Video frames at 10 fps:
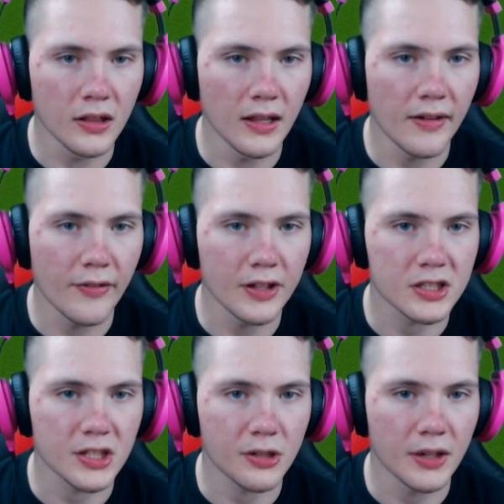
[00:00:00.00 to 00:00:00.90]
lava
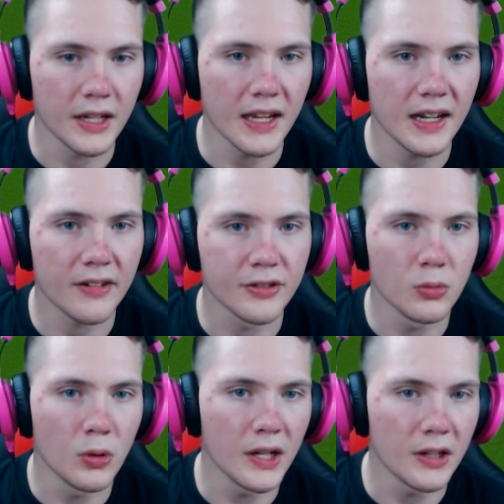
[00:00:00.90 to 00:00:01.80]
searing
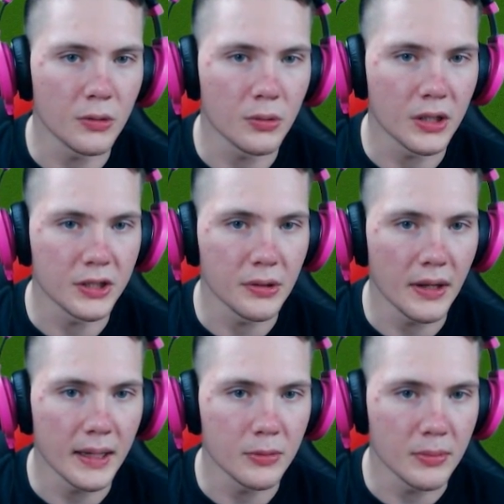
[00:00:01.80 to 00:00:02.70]
everywhere where you
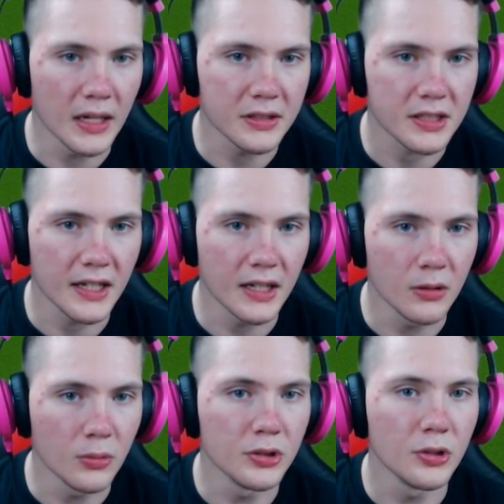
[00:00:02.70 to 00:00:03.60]
aim your mouse at,
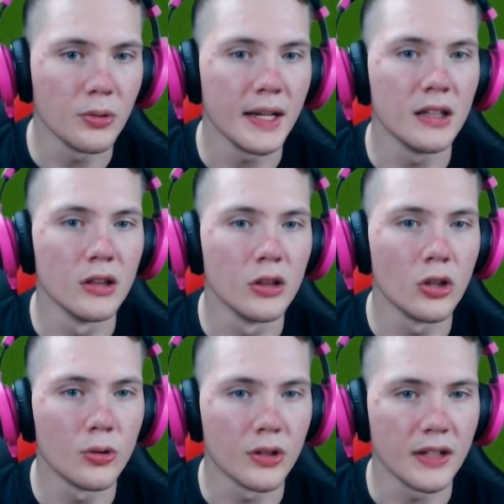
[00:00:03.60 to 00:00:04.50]
and it will do a
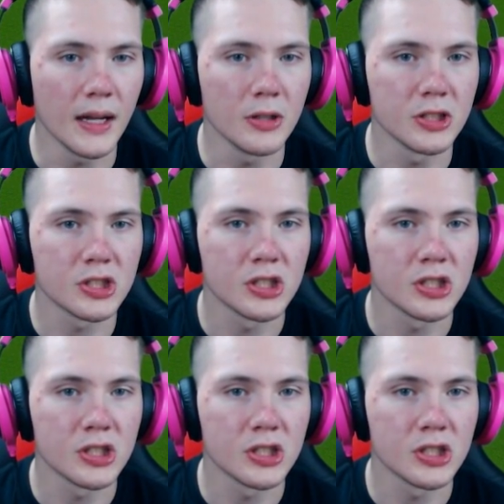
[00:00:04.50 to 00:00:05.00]
load of damage.